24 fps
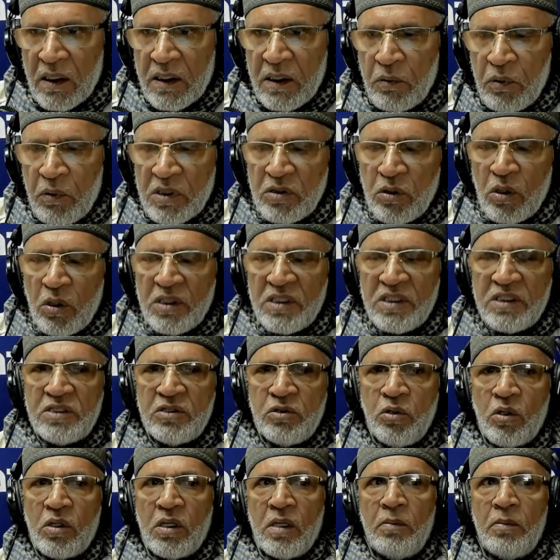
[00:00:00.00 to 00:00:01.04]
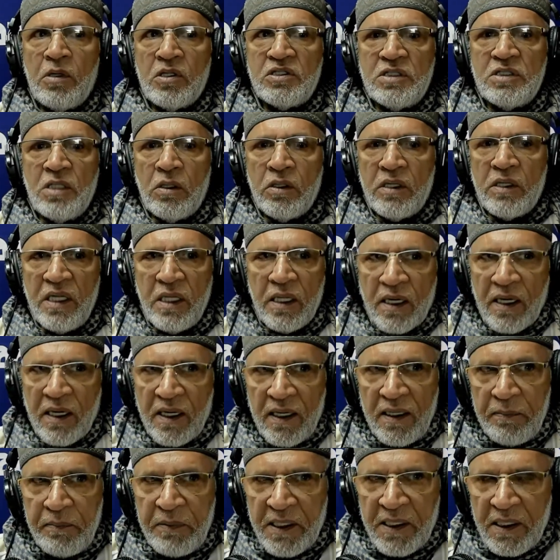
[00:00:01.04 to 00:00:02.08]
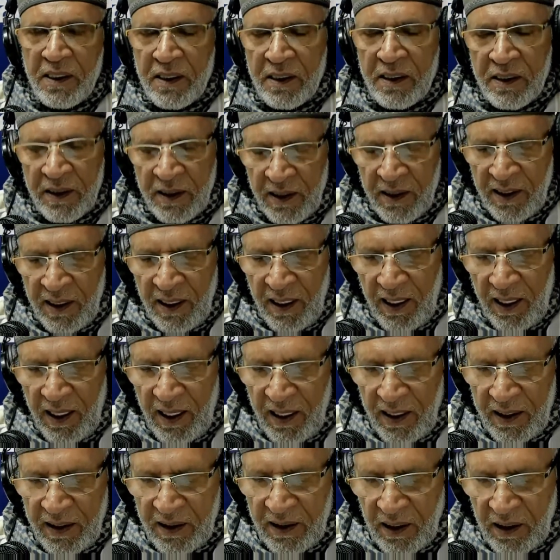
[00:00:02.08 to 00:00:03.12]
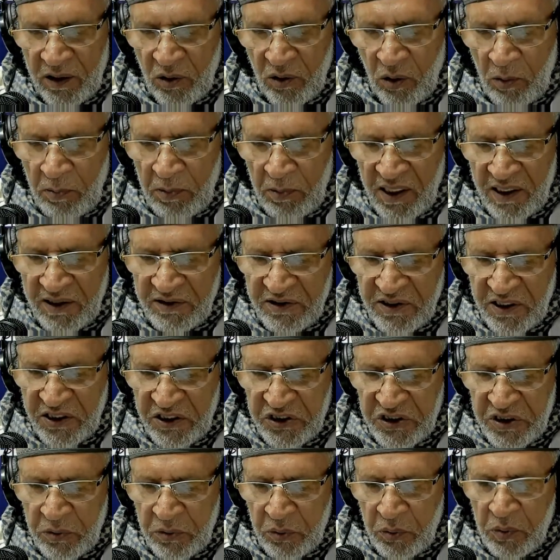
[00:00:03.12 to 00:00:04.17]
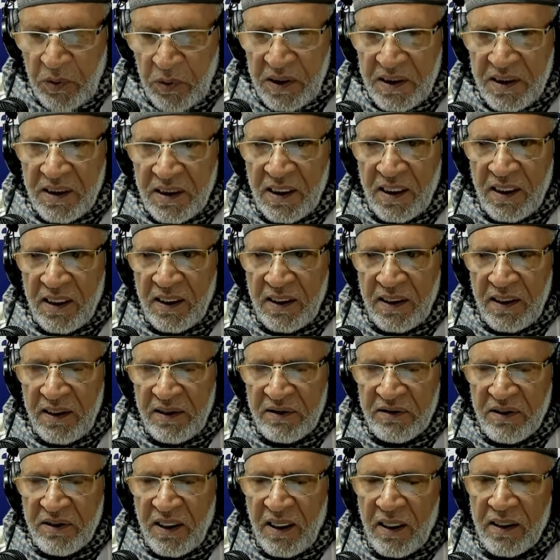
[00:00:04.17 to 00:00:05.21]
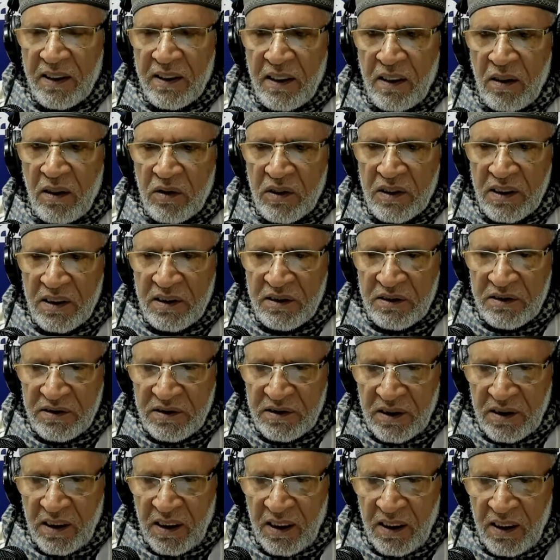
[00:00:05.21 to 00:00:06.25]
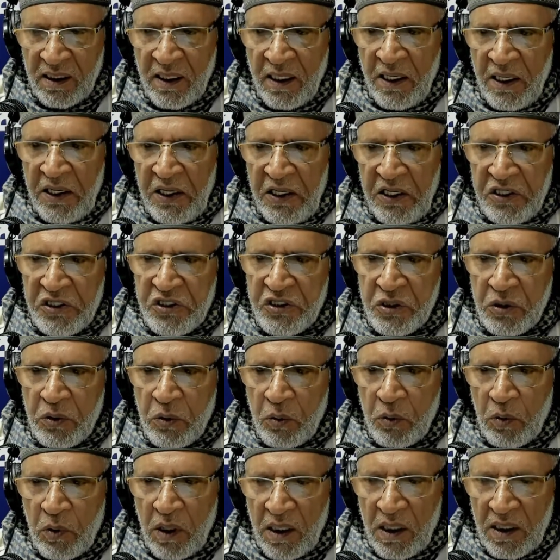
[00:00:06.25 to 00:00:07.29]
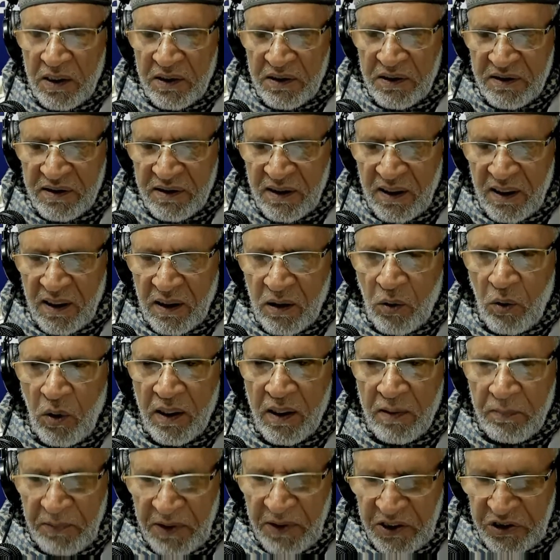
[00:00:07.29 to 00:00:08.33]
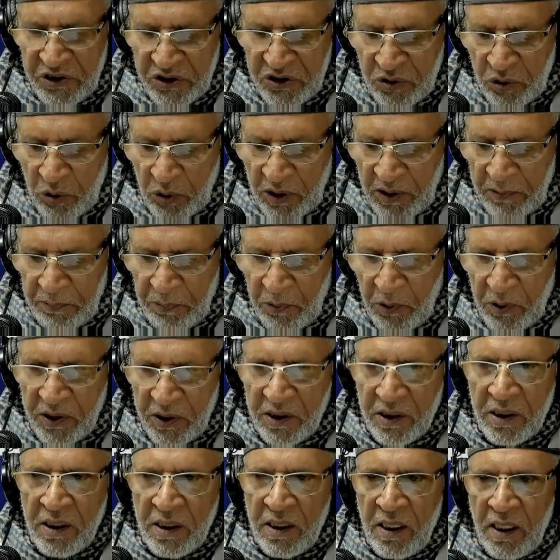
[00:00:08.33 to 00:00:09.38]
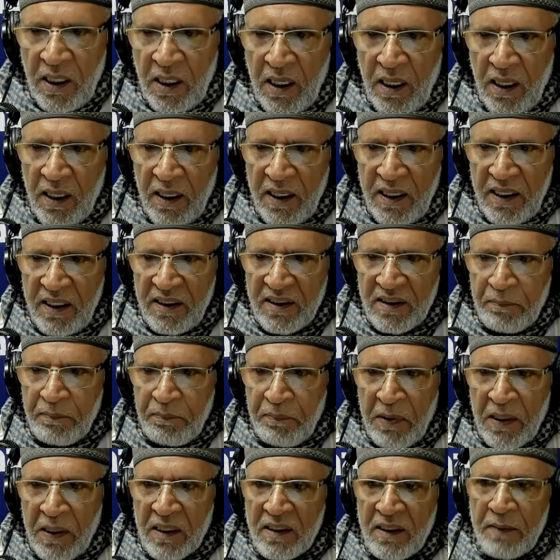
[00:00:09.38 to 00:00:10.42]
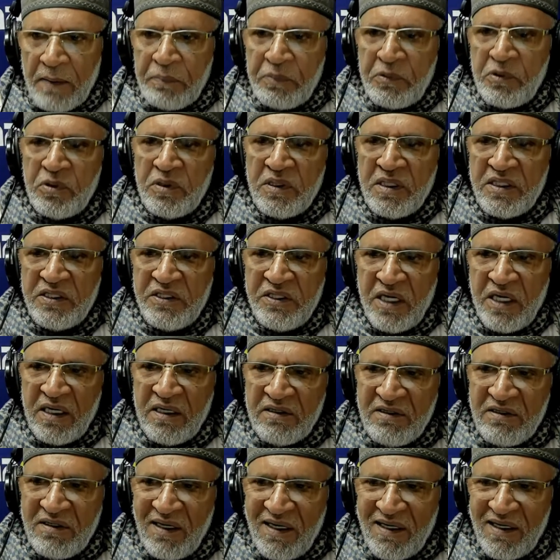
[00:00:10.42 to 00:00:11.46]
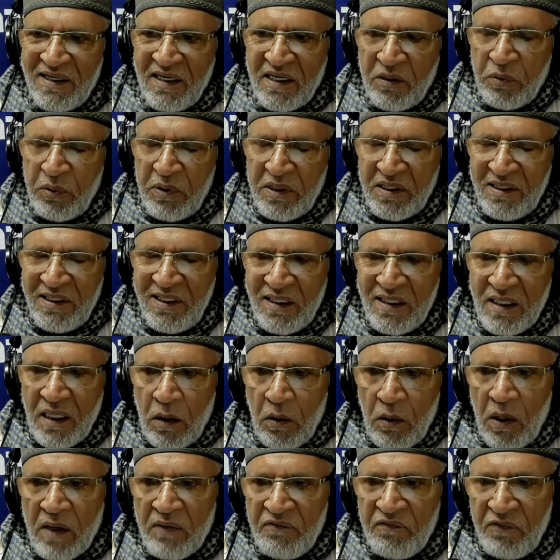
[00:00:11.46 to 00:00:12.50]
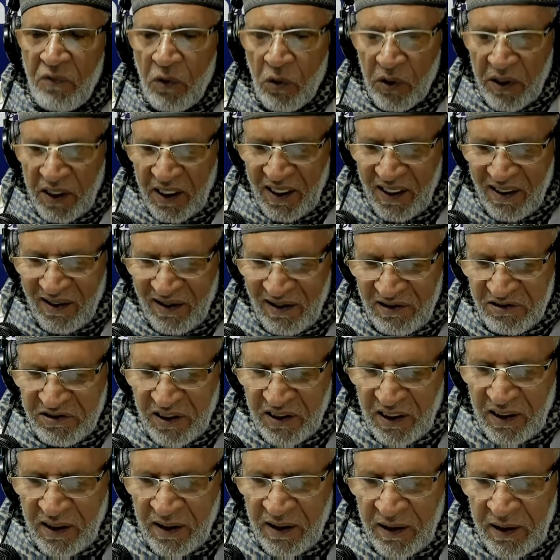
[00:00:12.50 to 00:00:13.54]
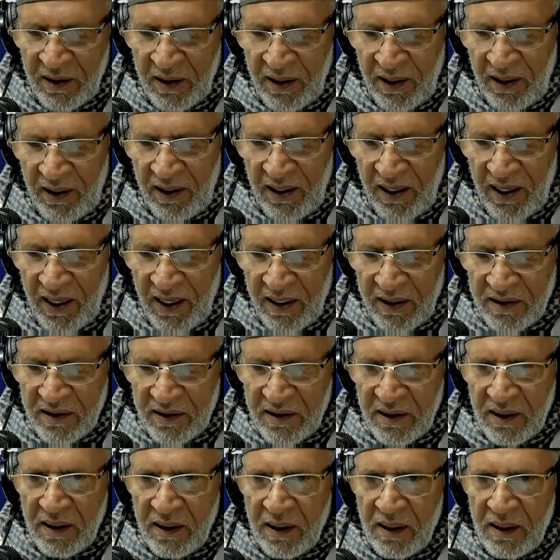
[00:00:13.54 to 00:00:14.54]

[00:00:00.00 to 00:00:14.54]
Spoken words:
was all this talk about Saudi Arabia and a normalization with Israel. Now, this issue was quite a major talking point in the build up to the genocide that we see now unfolding in Gaza. And